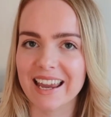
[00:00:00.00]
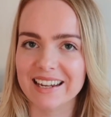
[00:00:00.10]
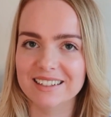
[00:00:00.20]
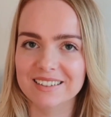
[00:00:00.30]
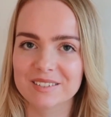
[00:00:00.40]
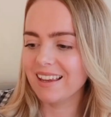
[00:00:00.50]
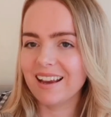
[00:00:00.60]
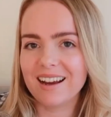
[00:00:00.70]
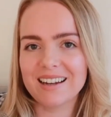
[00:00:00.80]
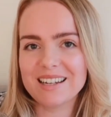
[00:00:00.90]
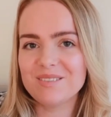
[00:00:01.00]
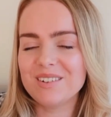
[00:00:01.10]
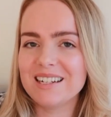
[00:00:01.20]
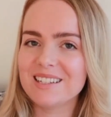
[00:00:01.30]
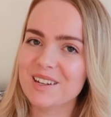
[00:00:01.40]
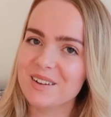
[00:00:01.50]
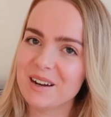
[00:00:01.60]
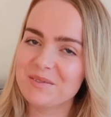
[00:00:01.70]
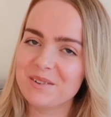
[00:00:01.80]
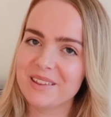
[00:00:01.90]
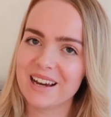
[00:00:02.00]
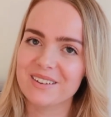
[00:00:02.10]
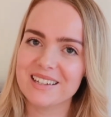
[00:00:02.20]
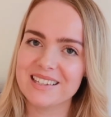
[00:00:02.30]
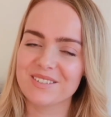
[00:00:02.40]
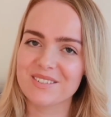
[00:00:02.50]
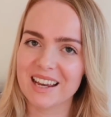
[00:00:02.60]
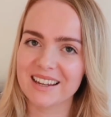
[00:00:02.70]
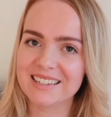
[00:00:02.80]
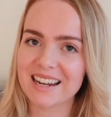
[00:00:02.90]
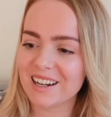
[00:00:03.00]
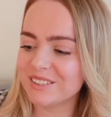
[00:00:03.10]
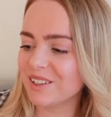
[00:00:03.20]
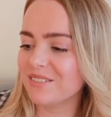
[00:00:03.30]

again. I am really so happy with how these have turned out.